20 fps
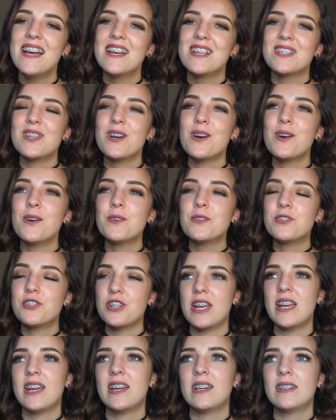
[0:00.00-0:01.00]
So
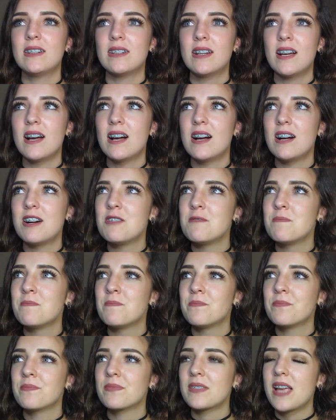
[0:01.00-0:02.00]
Jane,
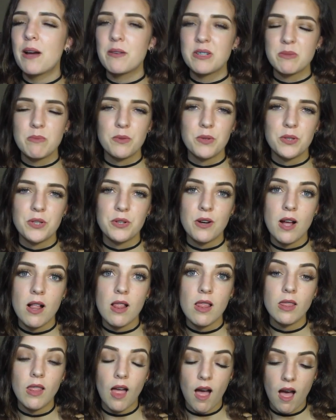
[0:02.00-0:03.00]
I would smoke with her a
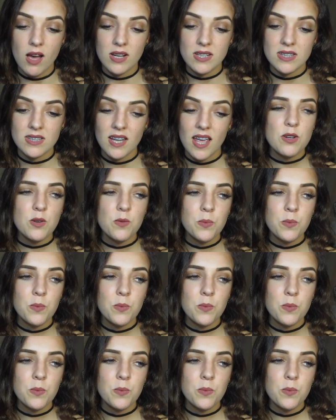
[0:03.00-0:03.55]
lot.